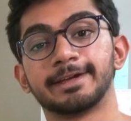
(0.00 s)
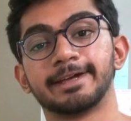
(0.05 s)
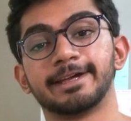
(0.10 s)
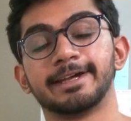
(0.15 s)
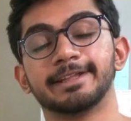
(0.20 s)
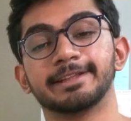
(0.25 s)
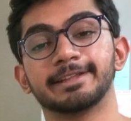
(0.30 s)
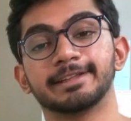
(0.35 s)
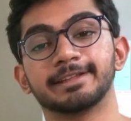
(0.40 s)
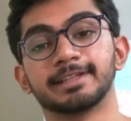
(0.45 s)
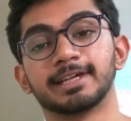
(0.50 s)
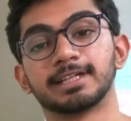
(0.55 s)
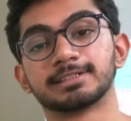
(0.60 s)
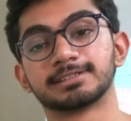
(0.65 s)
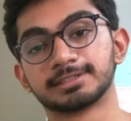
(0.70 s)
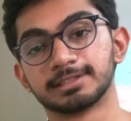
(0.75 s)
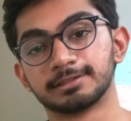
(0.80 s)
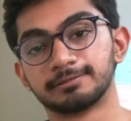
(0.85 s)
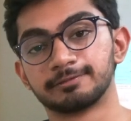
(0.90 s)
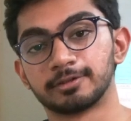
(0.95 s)
And
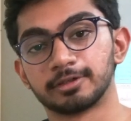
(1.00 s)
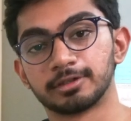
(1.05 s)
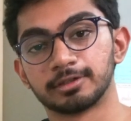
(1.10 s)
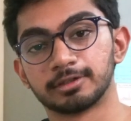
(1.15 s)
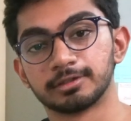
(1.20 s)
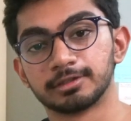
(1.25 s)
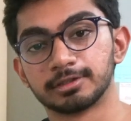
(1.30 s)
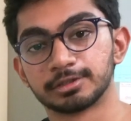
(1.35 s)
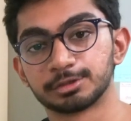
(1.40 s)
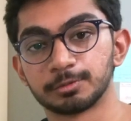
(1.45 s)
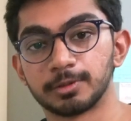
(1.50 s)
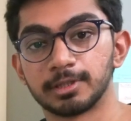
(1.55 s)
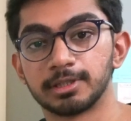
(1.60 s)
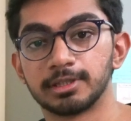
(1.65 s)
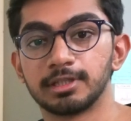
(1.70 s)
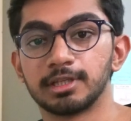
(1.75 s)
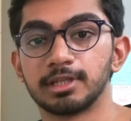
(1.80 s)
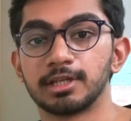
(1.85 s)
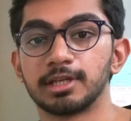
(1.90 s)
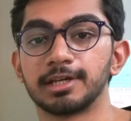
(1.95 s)
that's it for this
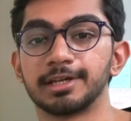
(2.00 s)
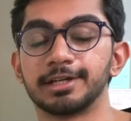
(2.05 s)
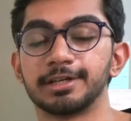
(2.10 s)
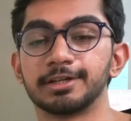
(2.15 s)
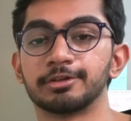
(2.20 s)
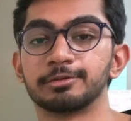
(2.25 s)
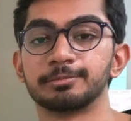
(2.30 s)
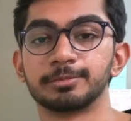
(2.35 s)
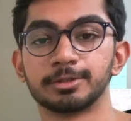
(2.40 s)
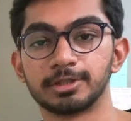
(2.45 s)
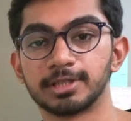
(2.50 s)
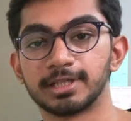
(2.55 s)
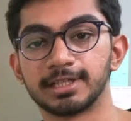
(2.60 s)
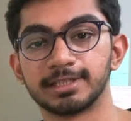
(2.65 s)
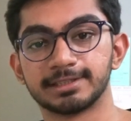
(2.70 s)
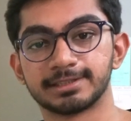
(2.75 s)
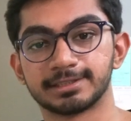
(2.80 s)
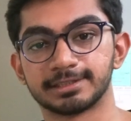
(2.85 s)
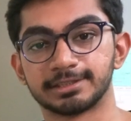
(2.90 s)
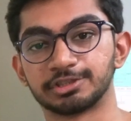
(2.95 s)
one. I hope you
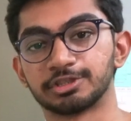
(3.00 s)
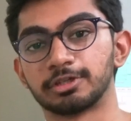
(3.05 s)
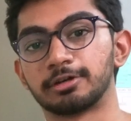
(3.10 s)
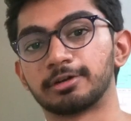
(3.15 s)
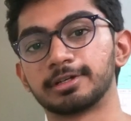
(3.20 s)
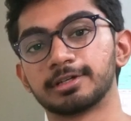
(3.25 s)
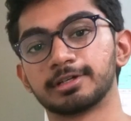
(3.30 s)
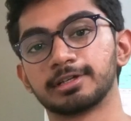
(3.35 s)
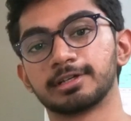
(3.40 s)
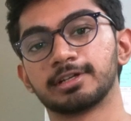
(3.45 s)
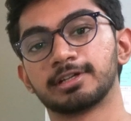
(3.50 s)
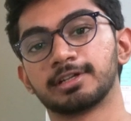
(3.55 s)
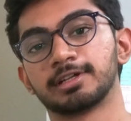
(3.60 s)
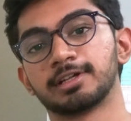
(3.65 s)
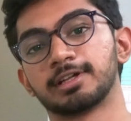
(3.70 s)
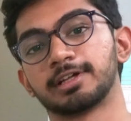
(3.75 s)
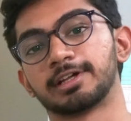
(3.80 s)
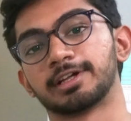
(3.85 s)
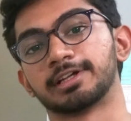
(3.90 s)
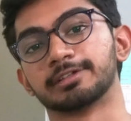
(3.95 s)
guys enjoyed it.
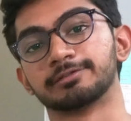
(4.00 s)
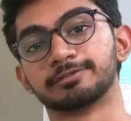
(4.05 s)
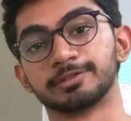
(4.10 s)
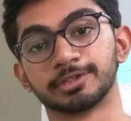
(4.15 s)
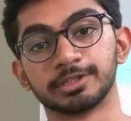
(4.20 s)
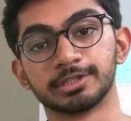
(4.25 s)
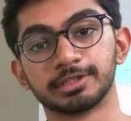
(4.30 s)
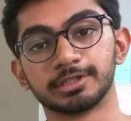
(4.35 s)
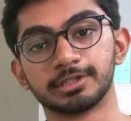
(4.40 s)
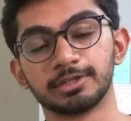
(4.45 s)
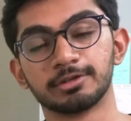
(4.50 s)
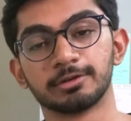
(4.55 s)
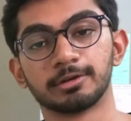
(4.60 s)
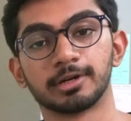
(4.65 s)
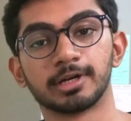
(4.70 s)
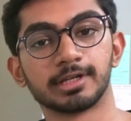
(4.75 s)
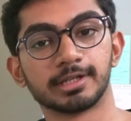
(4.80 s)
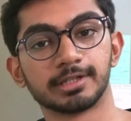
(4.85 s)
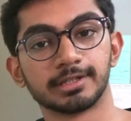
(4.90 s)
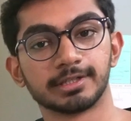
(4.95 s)
And if you did, go
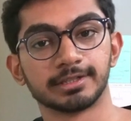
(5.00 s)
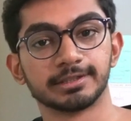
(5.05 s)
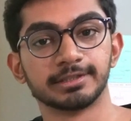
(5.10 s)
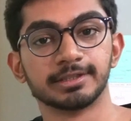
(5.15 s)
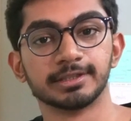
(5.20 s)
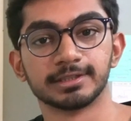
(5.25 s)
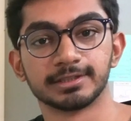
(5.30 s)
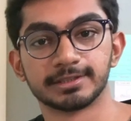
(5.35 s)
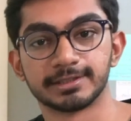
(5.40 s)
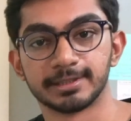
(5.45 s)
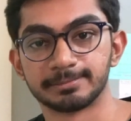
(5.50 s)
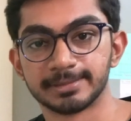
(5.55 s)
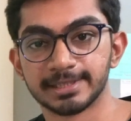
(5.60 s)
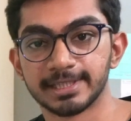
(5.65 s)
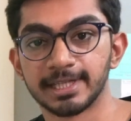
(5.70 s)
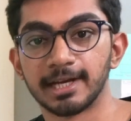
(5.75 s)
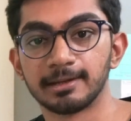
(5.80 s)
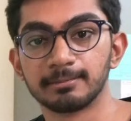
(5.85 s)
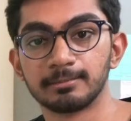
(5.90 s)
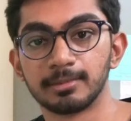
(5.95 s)
ahead and hit the
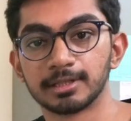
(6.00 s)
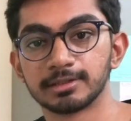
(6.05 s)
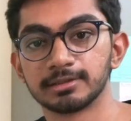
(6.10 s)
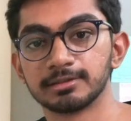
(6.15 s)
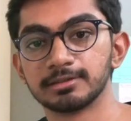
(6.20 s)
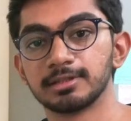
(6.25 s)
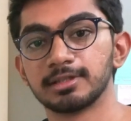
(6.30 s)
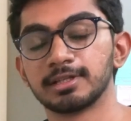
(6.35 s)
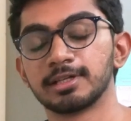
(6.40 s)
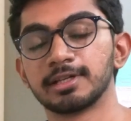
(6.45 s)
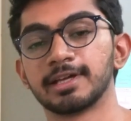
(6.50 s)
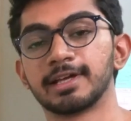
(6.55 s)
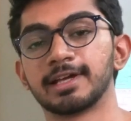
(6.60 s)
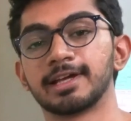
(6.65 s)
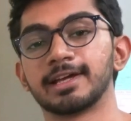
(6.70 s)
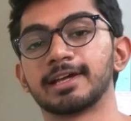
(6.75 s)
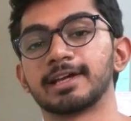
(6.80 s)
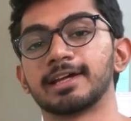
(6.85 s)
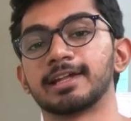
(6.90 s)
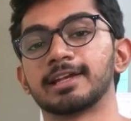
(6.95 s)
subscribe button.
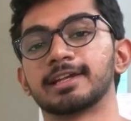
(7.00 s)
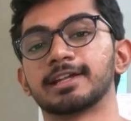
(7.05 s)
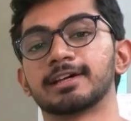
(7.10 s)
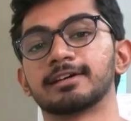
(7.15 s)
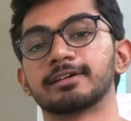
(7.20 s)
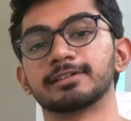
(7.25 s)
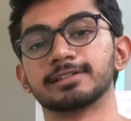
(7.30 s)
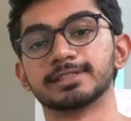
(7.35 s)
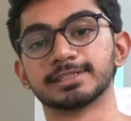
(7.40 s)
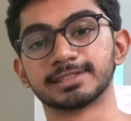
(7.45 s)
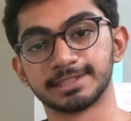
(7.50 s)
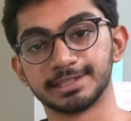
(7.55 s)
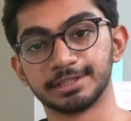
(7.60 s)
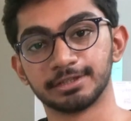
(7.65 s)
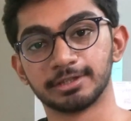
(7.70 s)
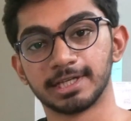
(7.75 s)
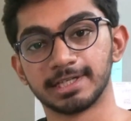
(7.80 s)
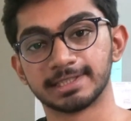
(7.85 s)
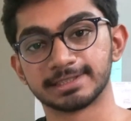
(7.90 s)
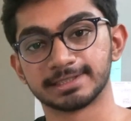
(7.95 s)
And I'll see
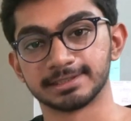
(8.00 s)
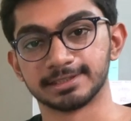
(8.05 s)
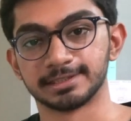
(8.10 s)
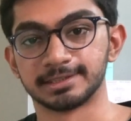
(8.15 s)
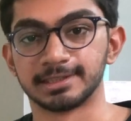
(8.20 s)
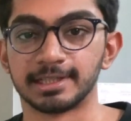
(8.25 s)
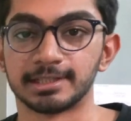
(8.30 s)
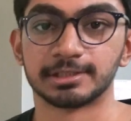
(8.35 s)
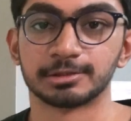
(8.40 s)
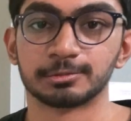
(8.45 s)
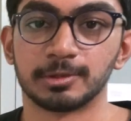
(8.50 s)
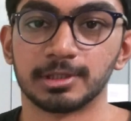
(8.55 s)
you guys in the next